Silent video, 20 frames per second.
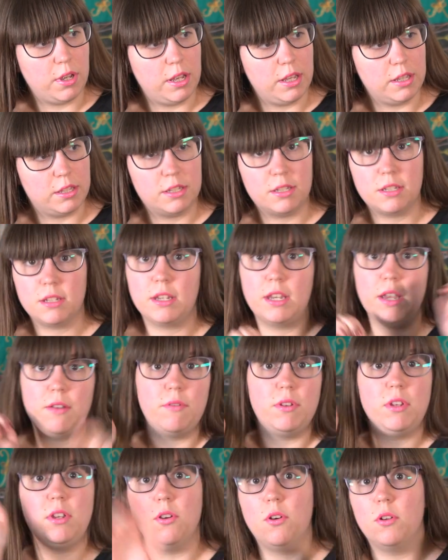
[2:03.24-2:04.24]
it's
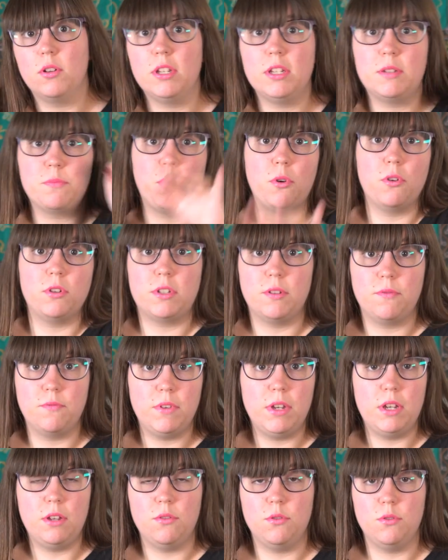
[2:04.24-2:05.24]
giving you all these points of
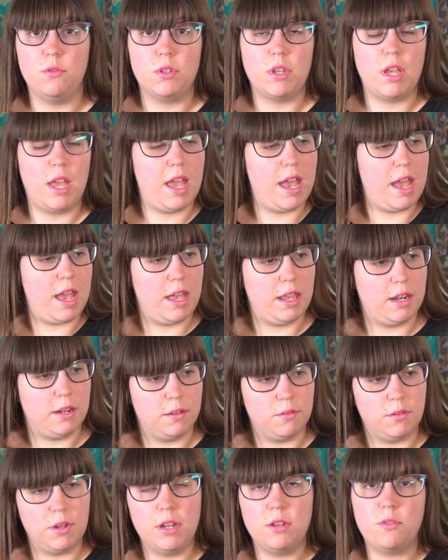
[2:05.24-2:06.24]
views
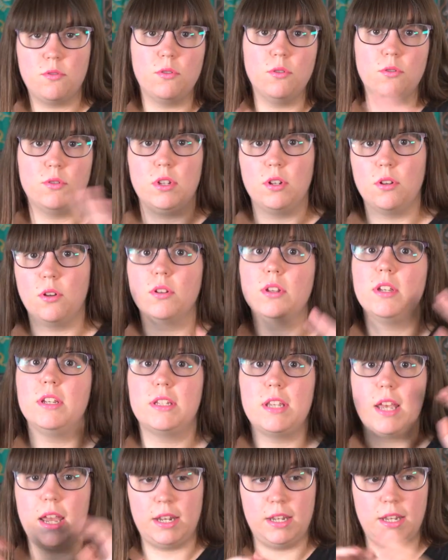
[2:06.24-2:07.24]
and introducing all
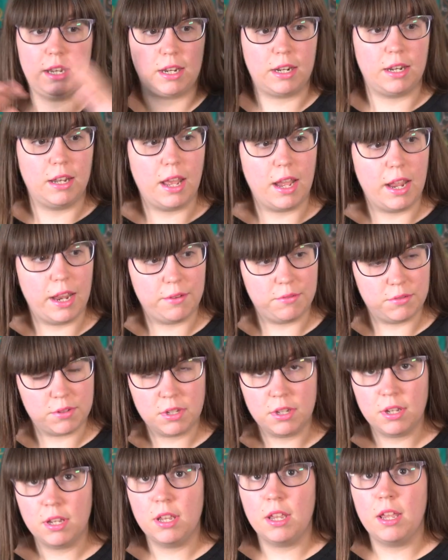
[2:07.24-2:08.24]
these ethnic
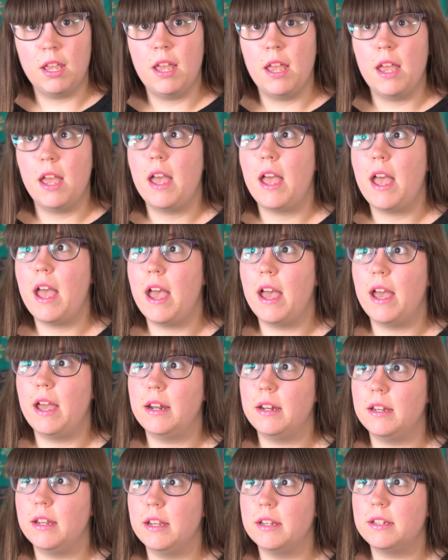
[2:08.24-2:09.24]
lives,
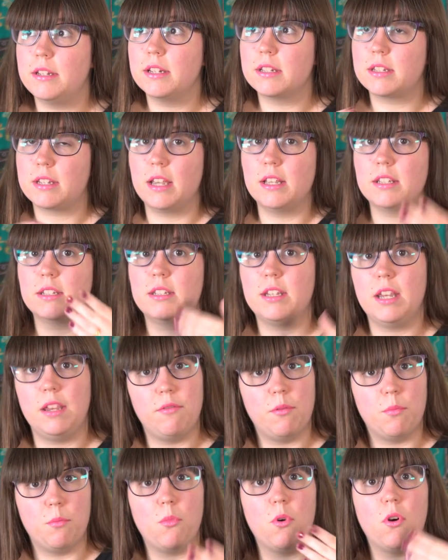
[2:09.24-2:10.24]
and it just gets
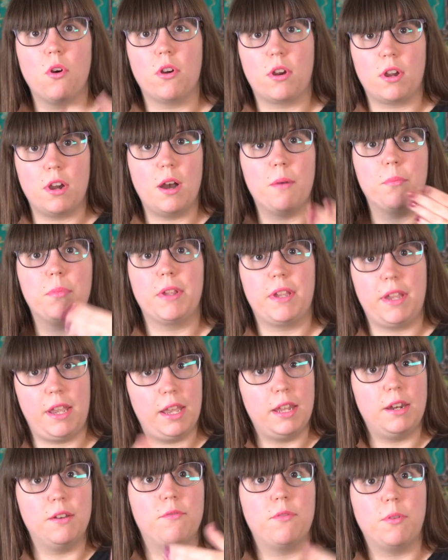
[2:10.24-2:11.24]
even more
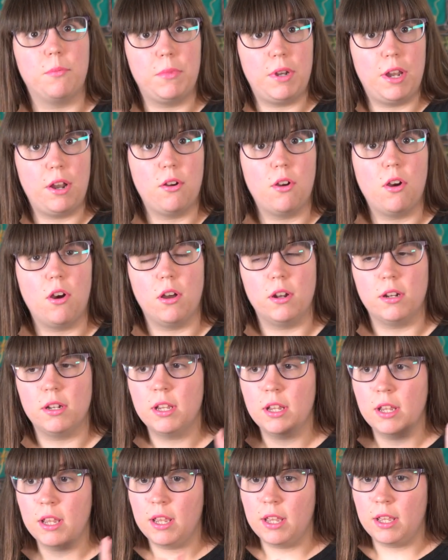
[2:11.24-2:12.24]
complicated from there on.
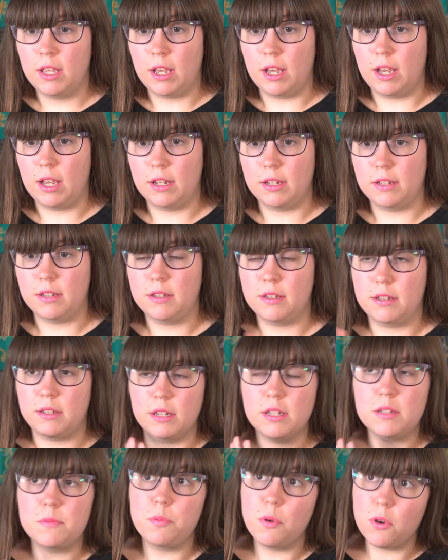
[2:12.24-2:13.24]

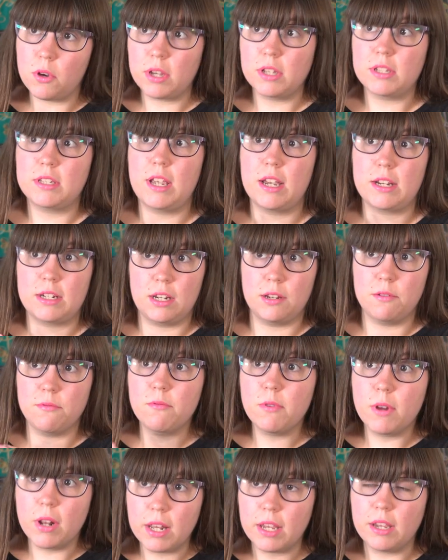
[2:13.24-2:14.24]
This book is actually
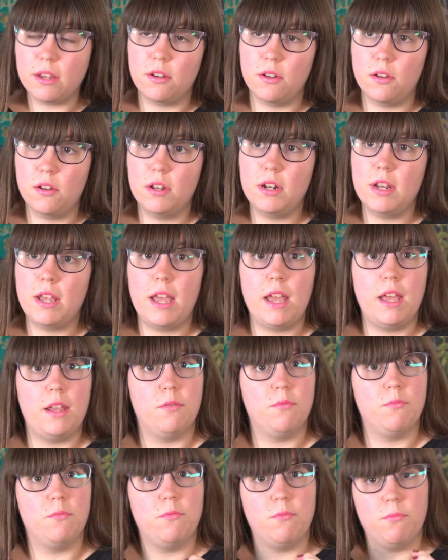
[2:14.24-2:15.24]
really good
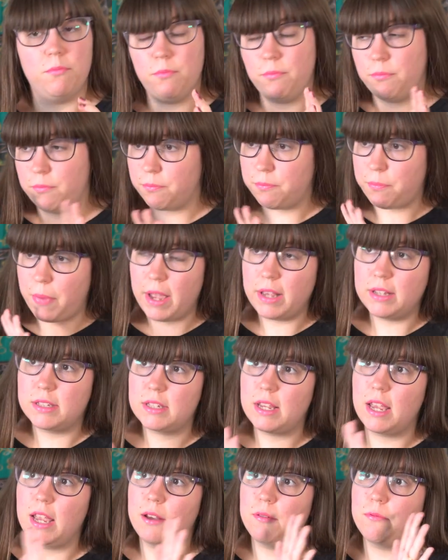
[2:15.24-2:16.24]
and
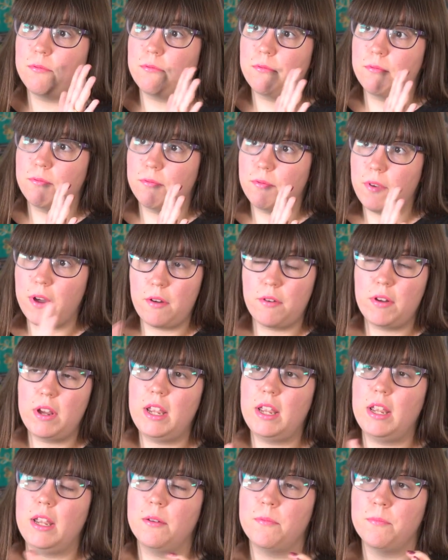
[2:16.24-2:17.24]
paints a
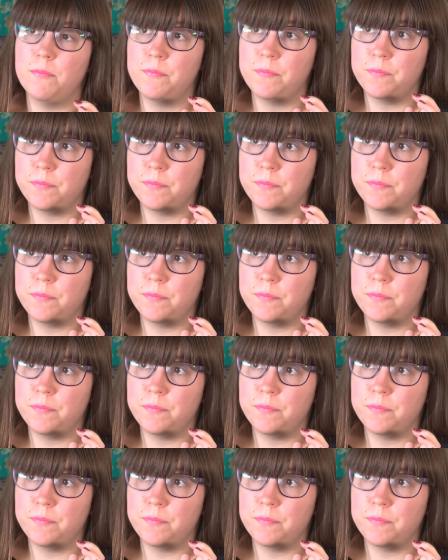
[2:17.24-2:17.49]
very